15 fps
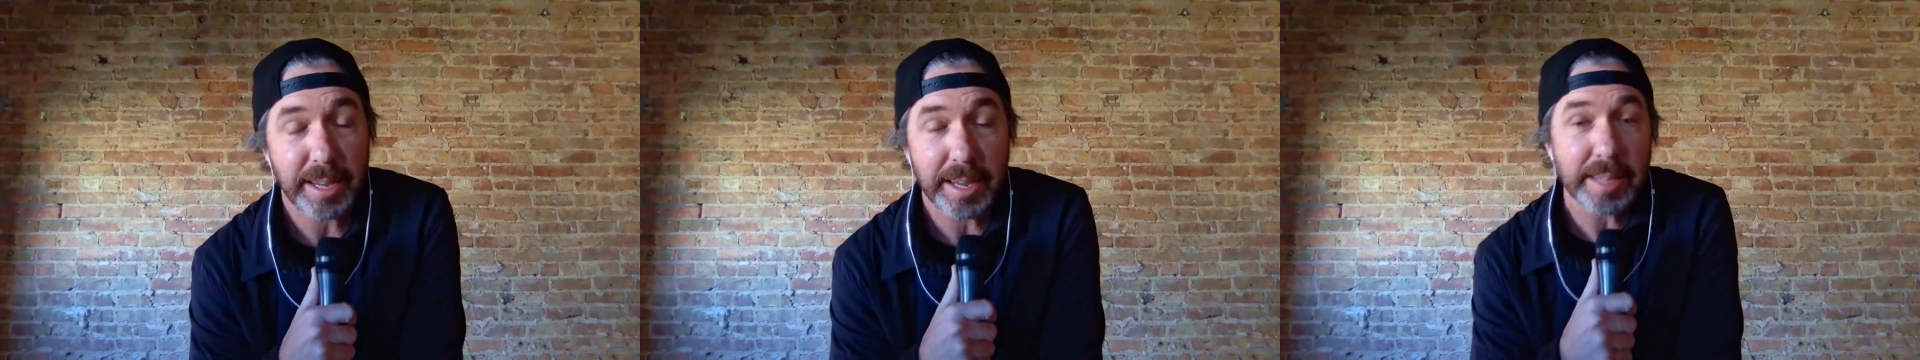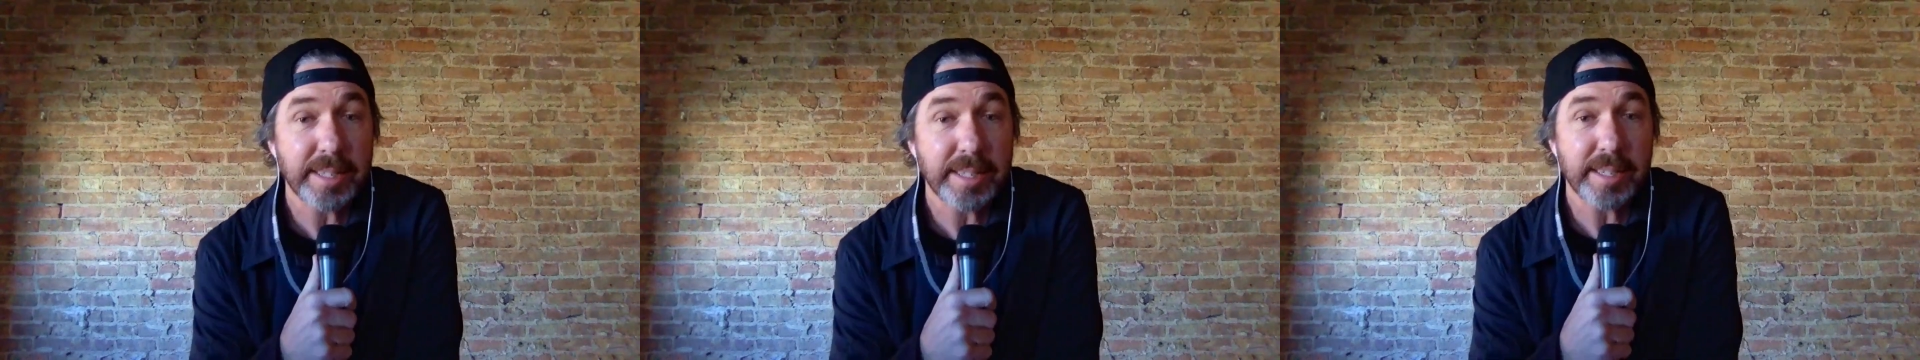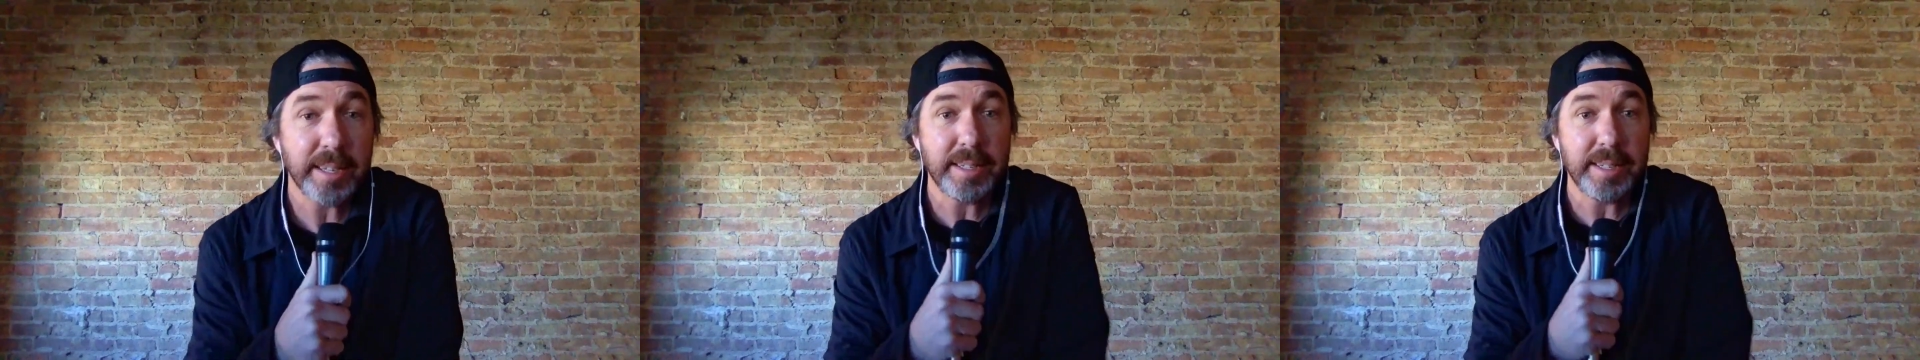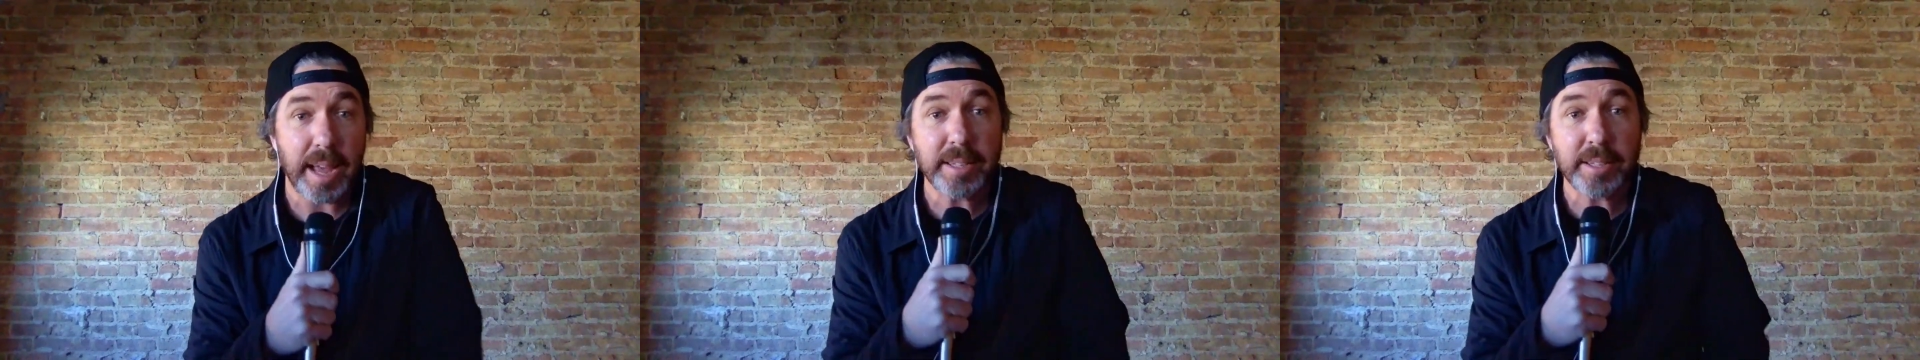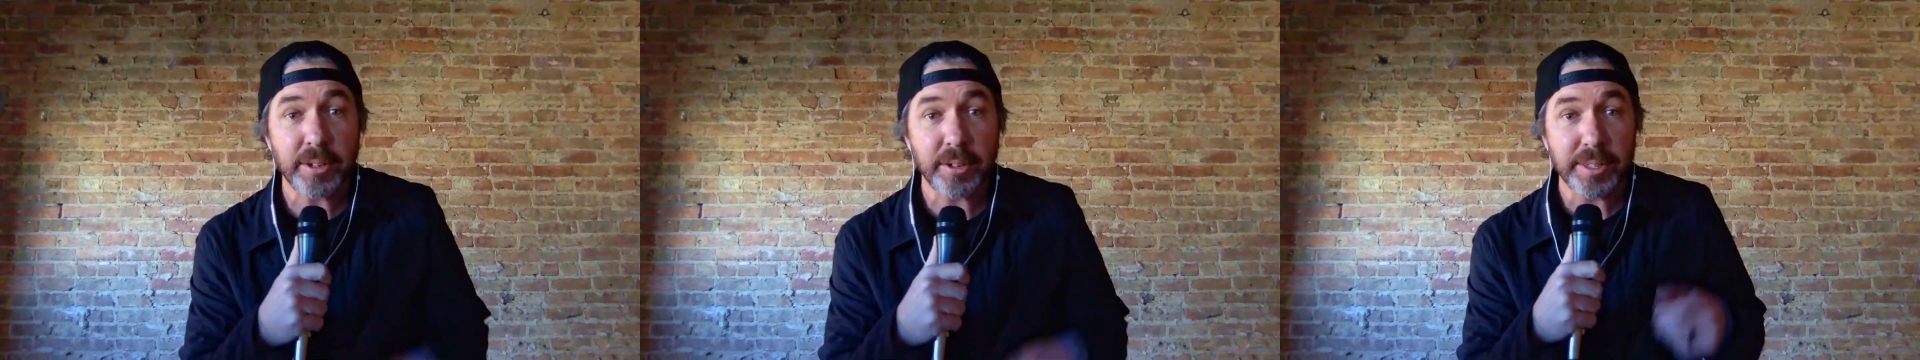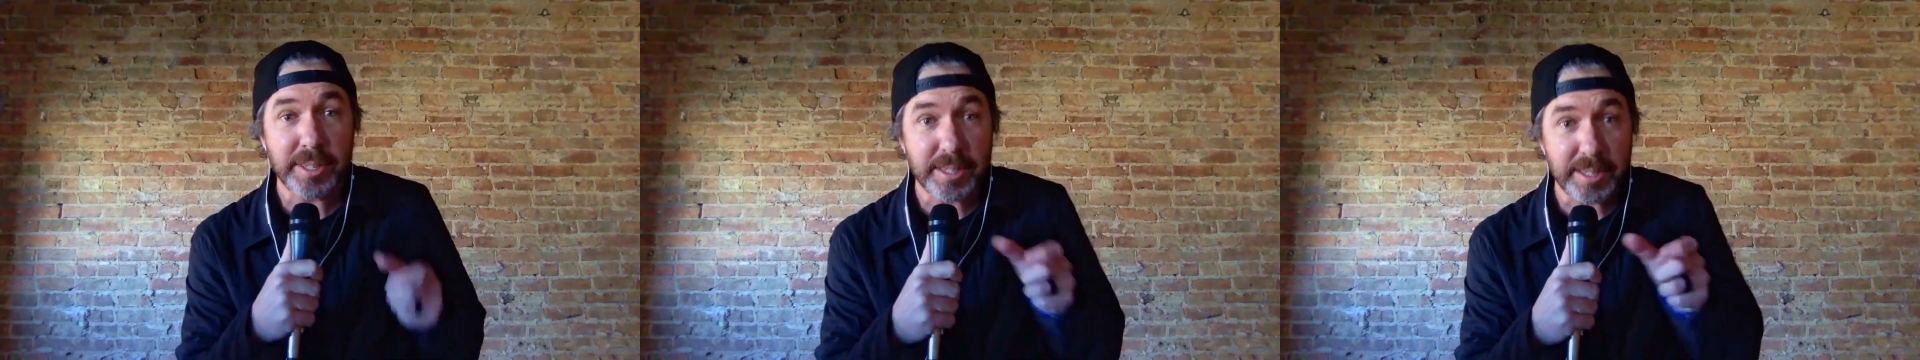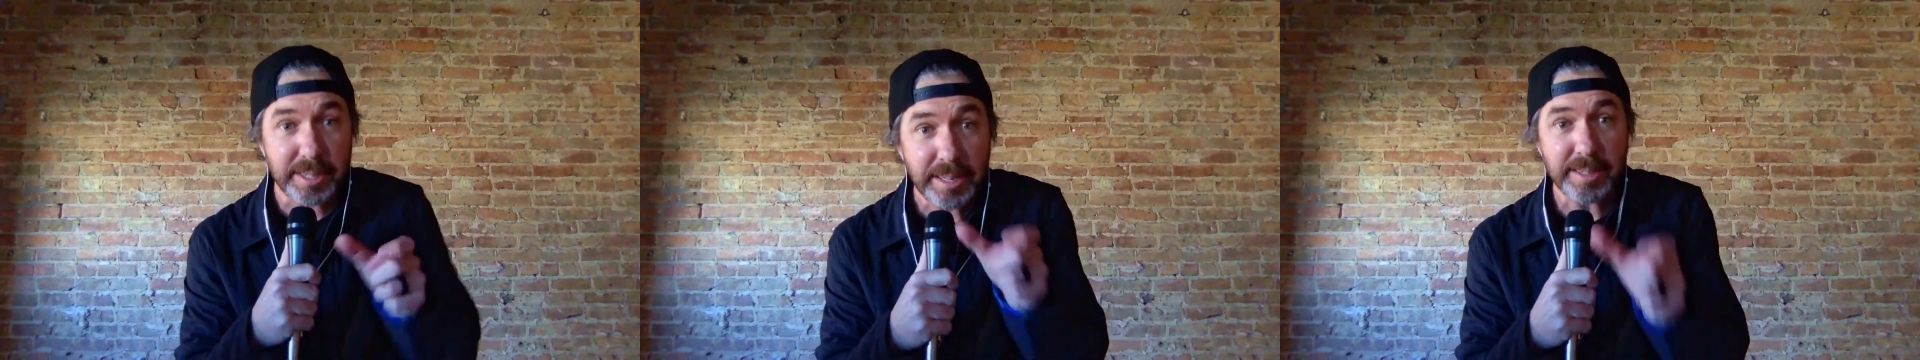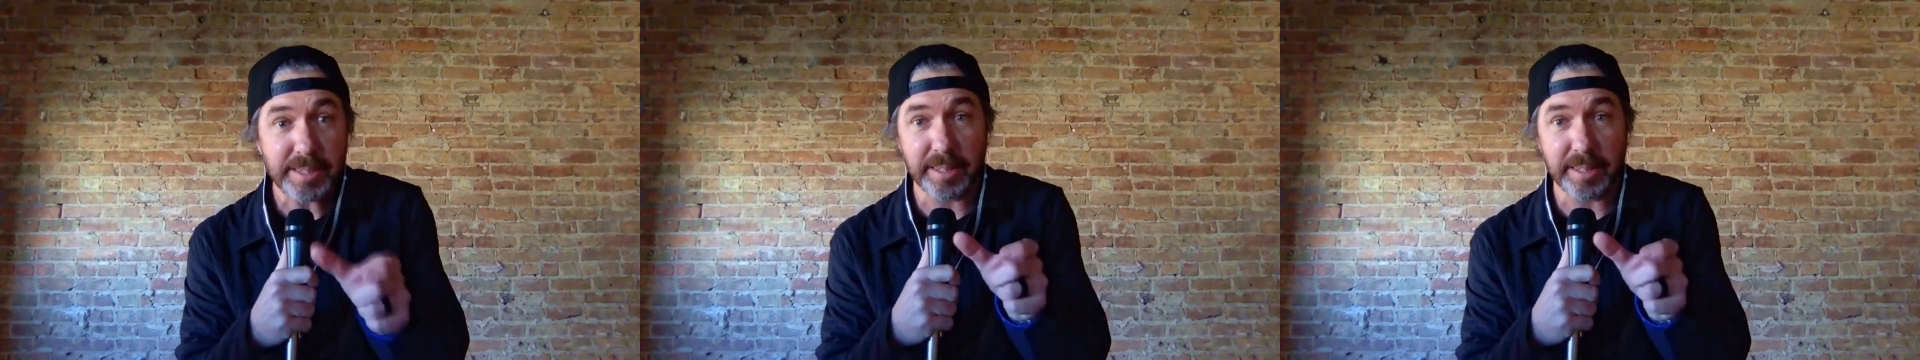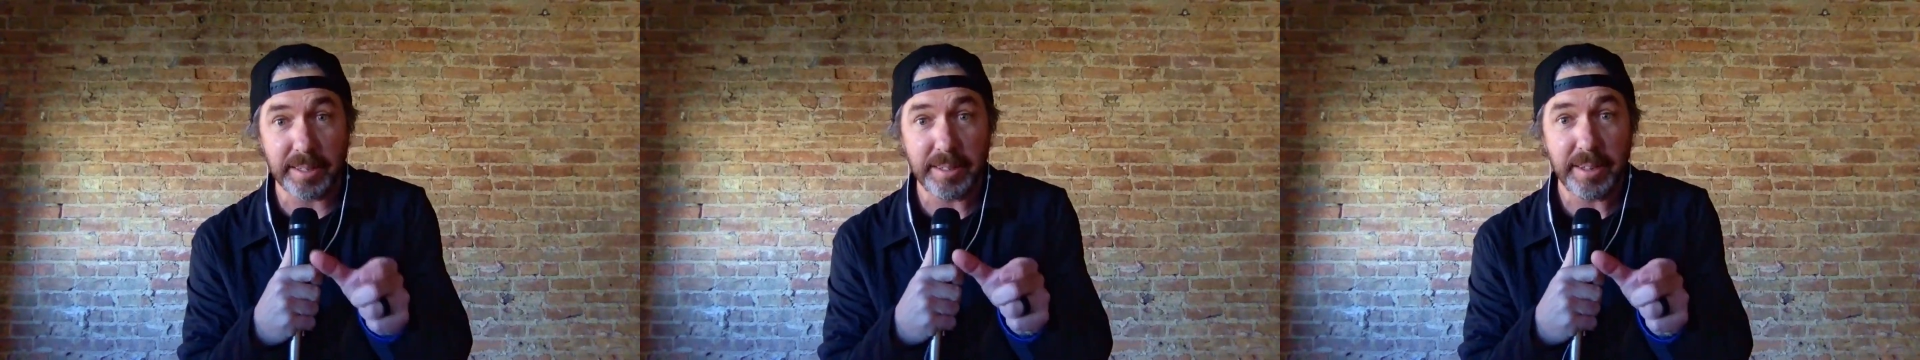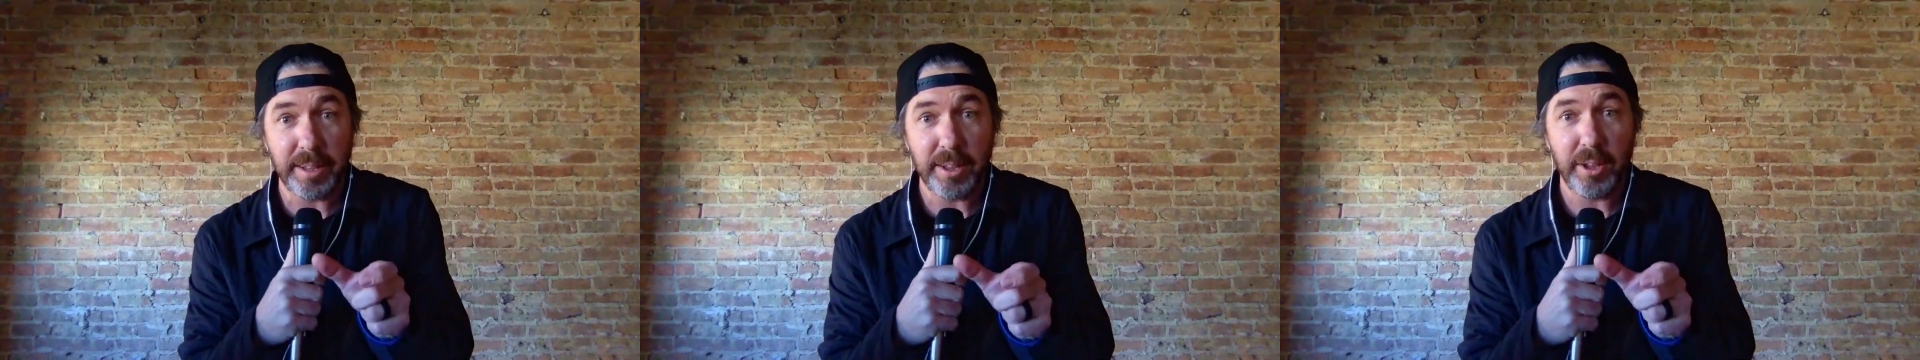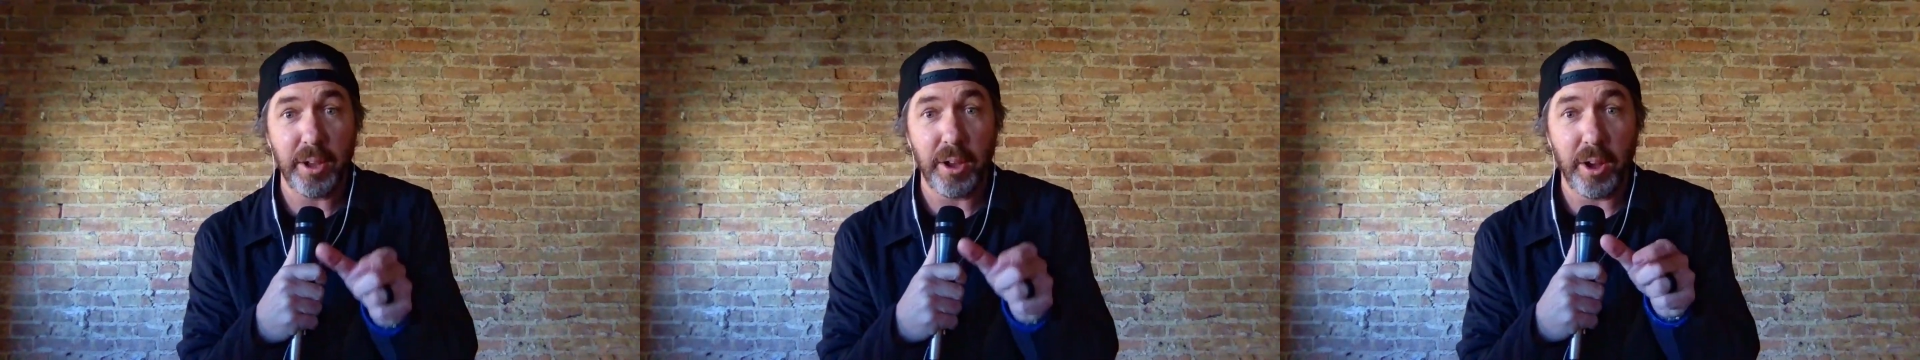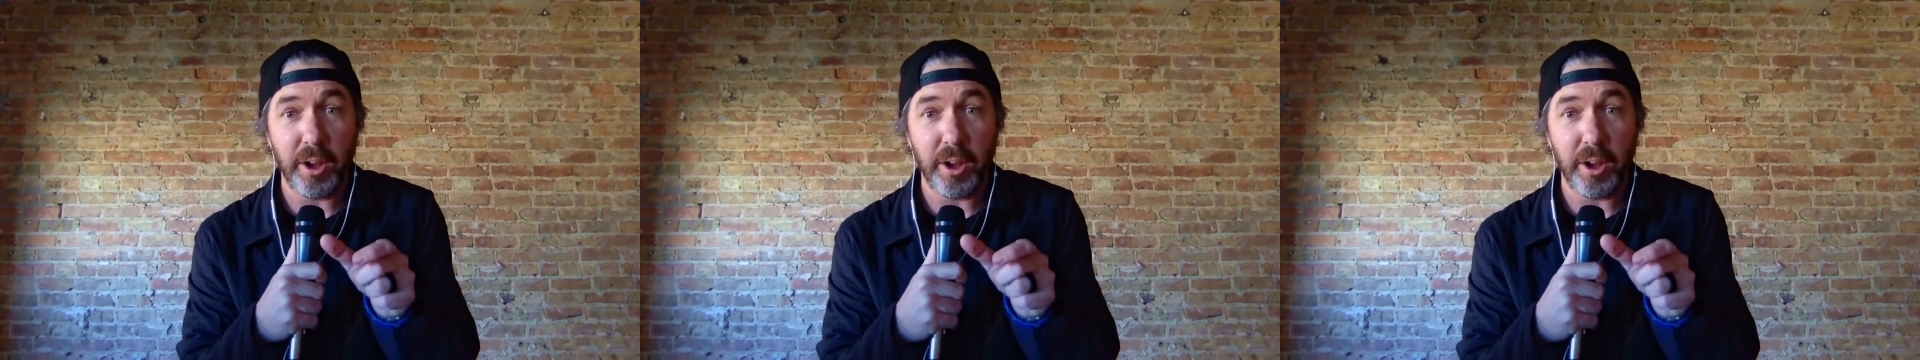It's the desert season